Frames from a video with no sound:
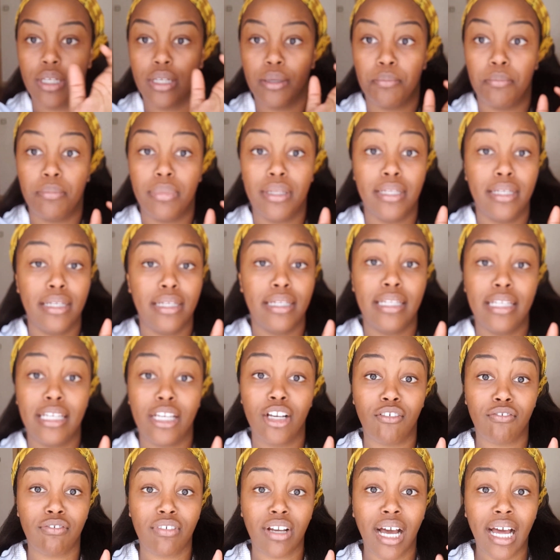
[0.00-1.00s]
bleeding
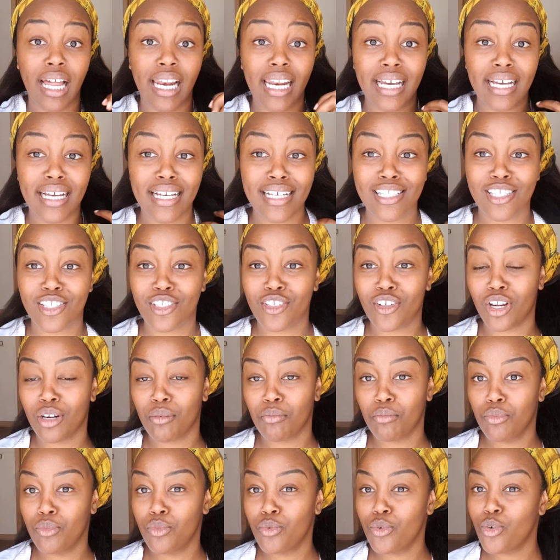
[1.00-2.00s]
of color, it's not
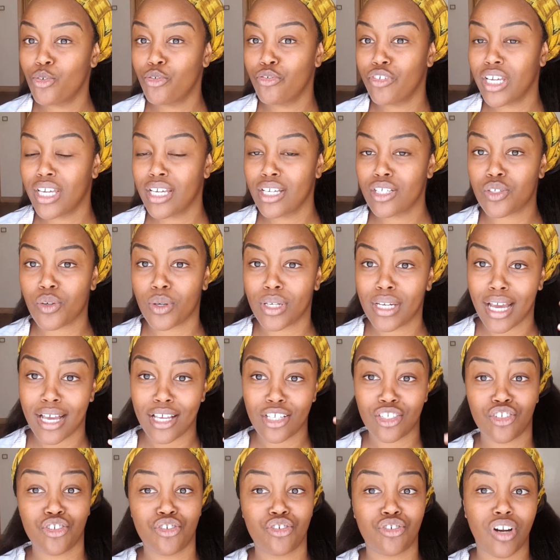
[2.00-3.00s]
moving, so it
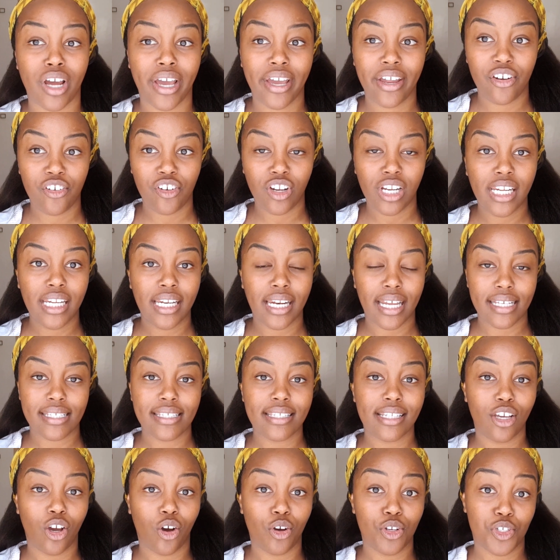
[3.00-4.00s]
has dried really
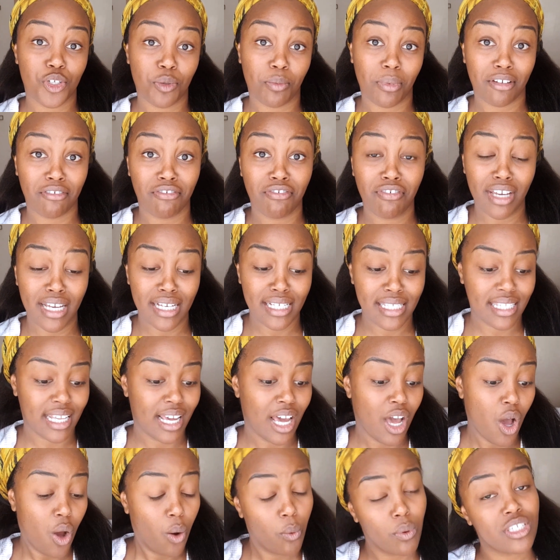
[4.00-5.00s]
nicely onto my face,
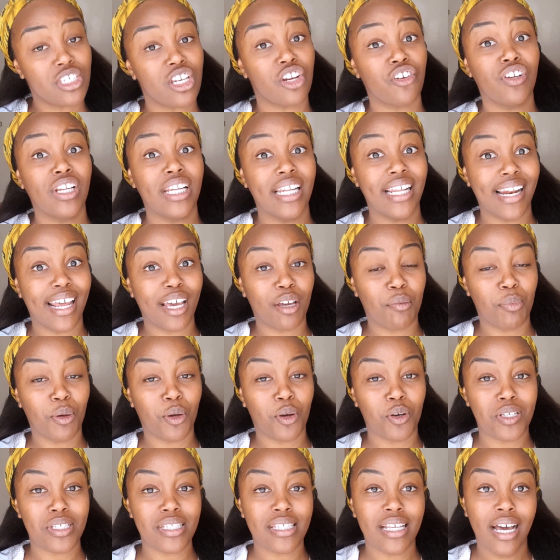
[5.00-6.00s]
which I really like
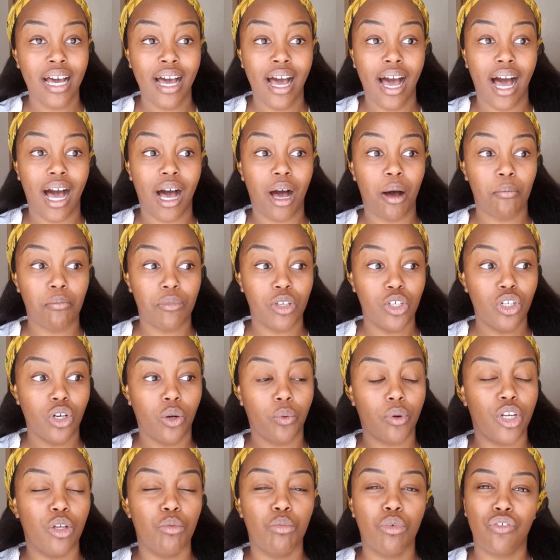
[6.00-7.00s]
because you know,
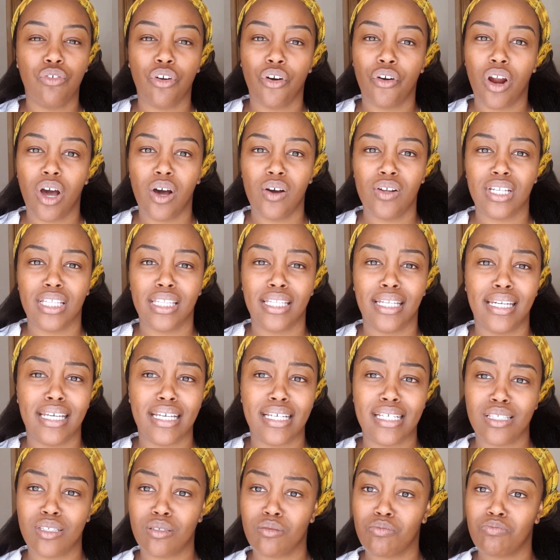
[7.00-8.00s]
when you move around and the day
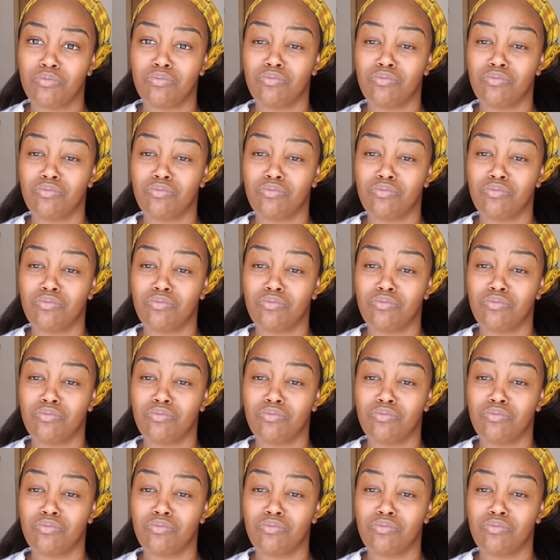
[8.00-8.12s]
is